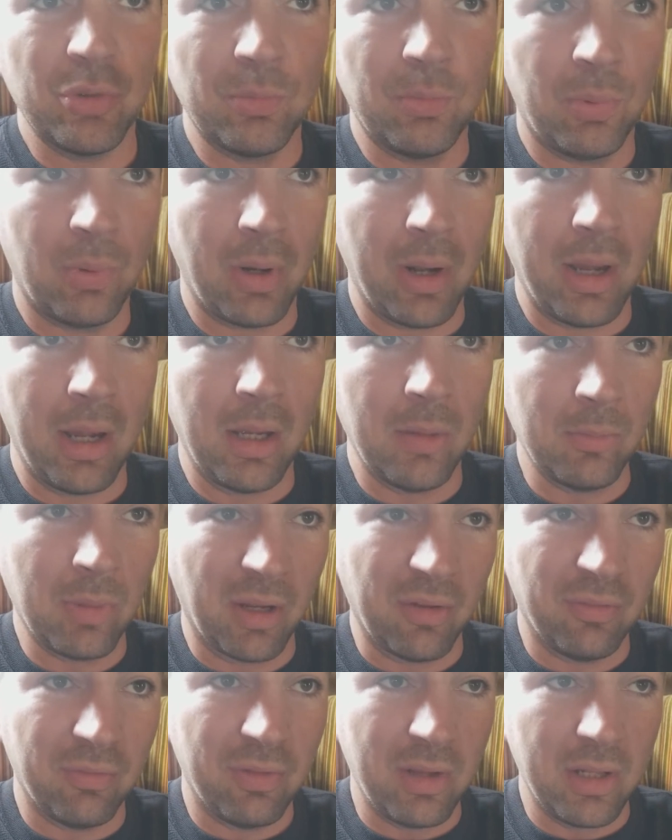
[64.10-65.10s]
brain
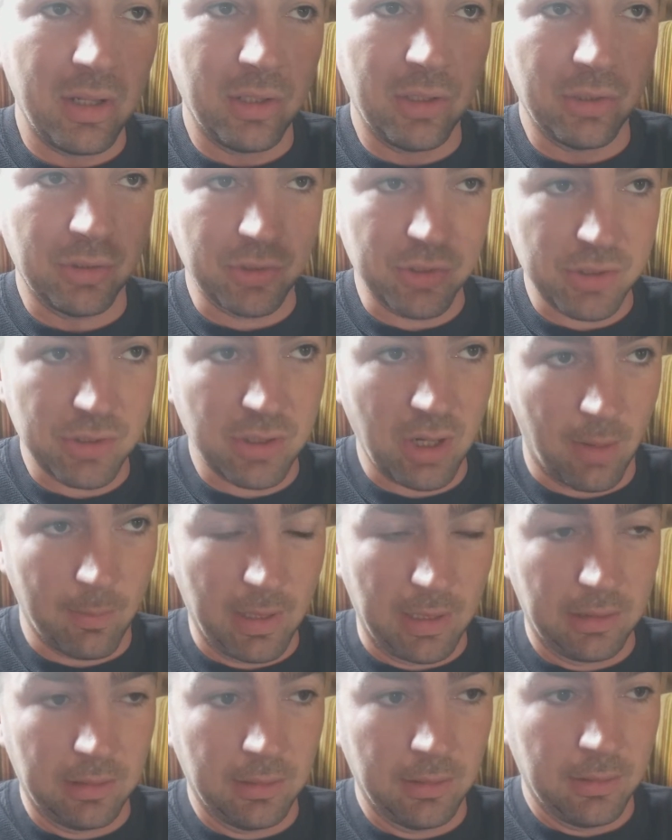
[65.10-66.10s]
by feeding your
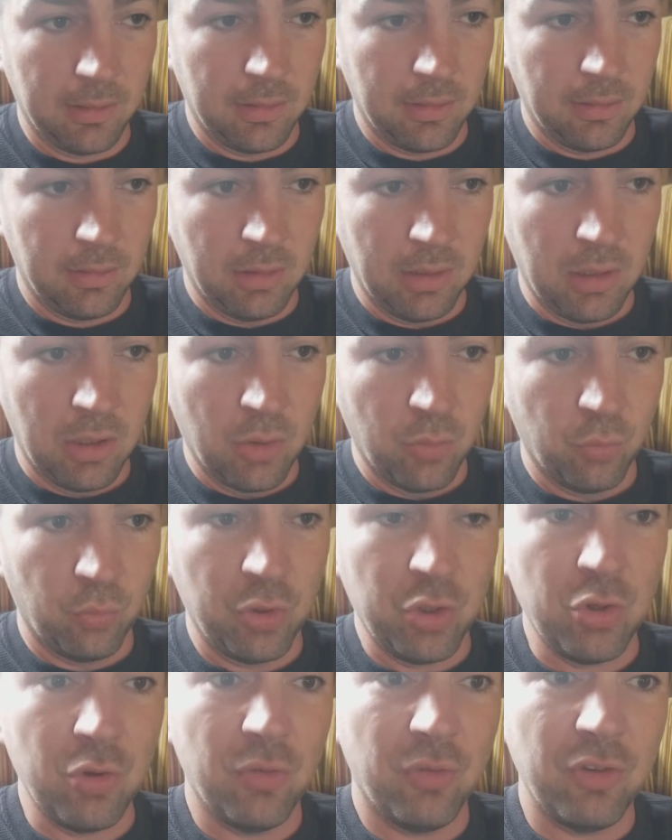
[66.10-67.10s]
stomach.
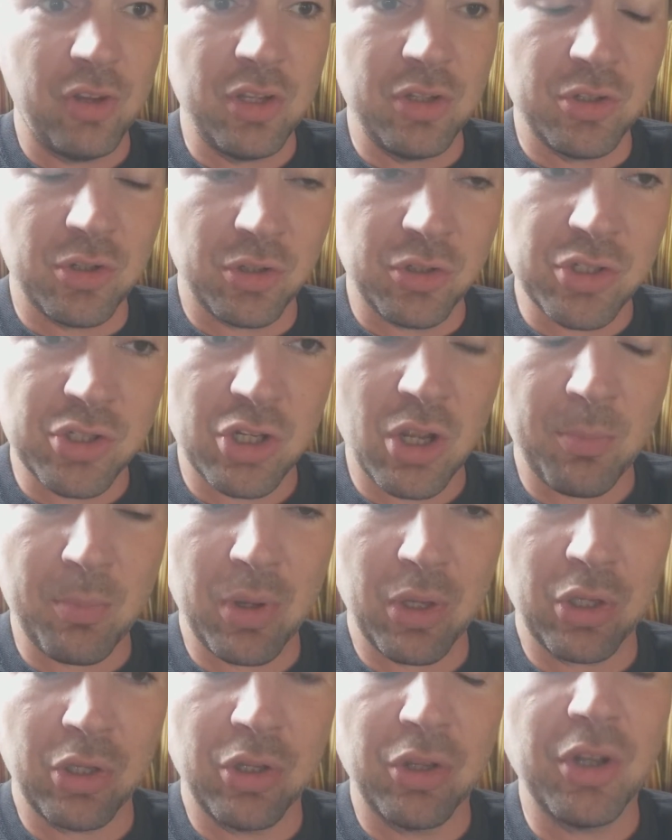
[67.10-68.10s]
When you feed your
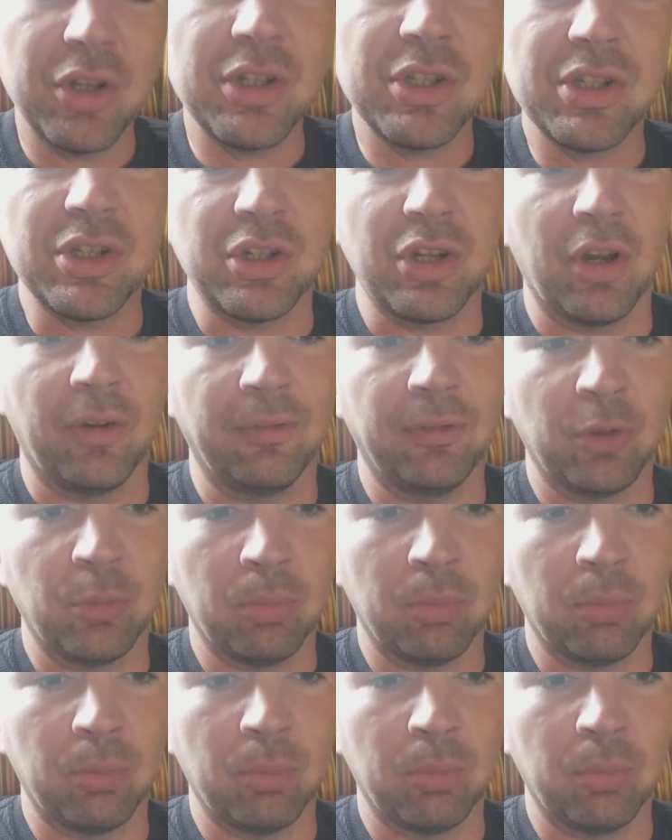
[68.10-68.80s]
stomach good stuff, your